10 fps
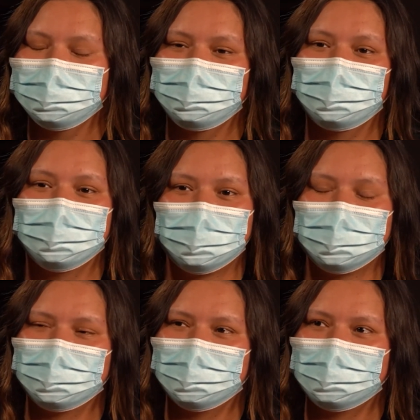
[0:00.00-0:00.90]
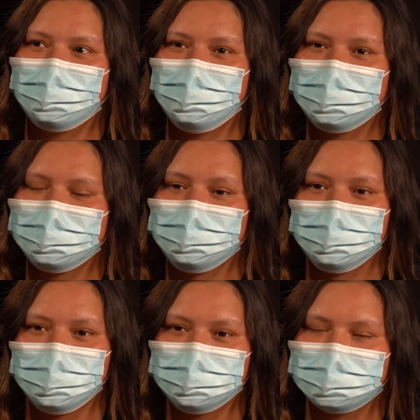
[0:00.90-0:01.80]
lead and like do their
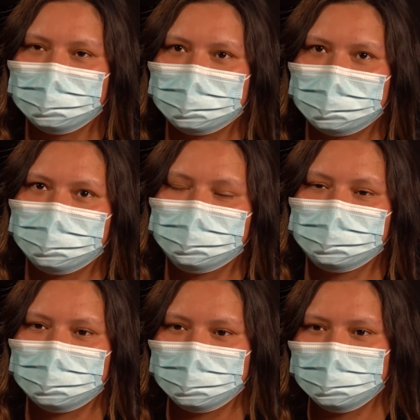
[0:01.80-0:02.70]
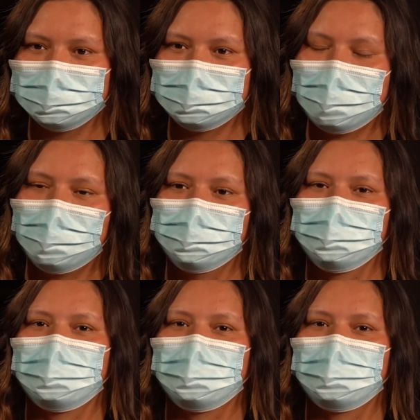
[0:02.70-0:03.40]
groups or like their little sessions they had,